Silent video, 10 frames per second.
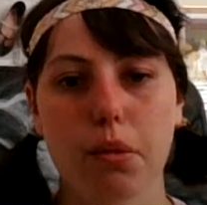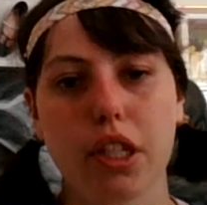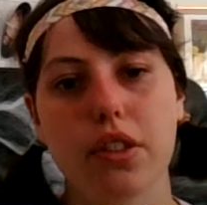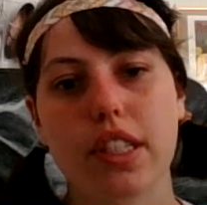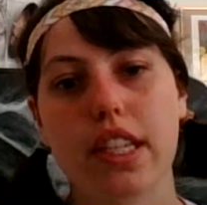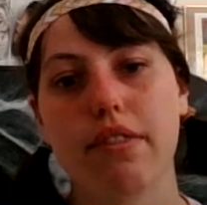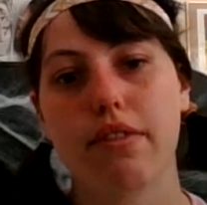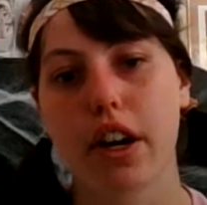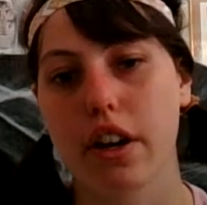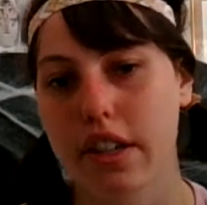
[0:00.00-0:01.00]
when you see
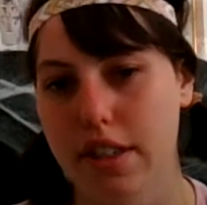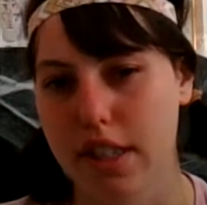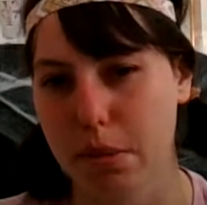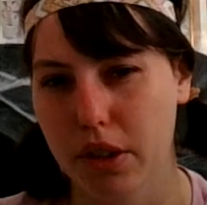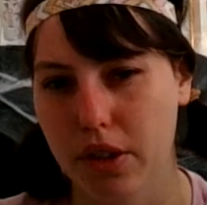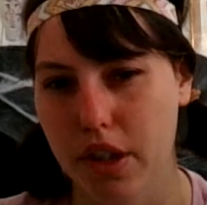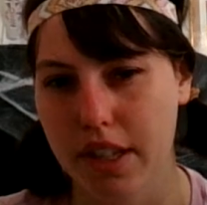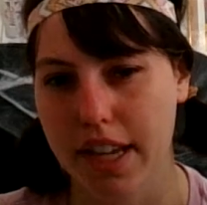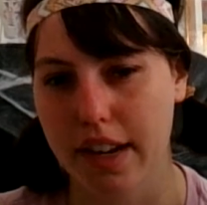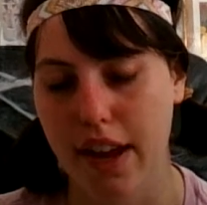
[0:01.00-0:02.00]
various similar
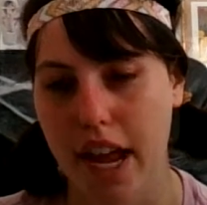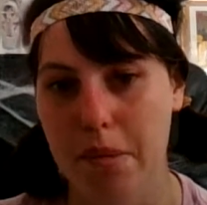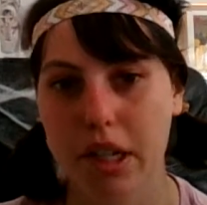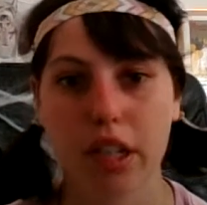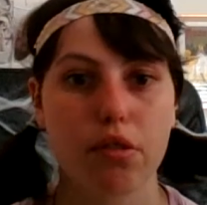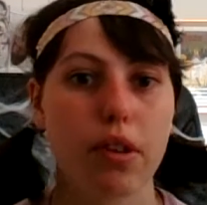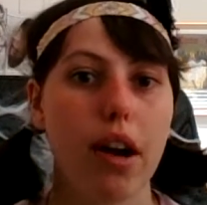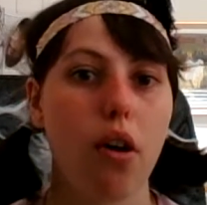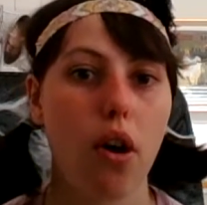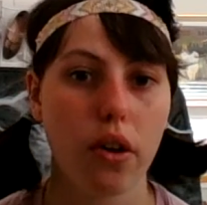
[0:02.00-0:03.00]
things kind of happening
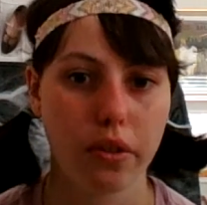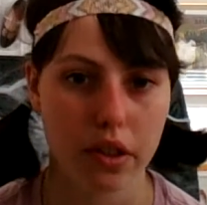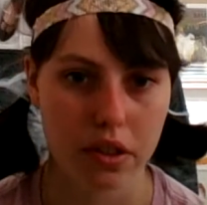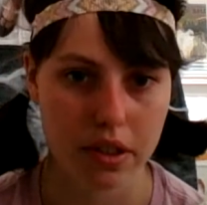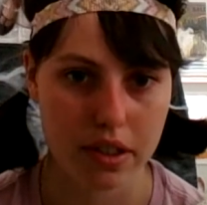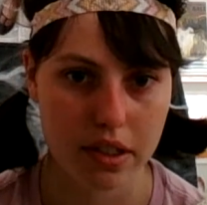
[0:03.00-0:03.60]
throughout all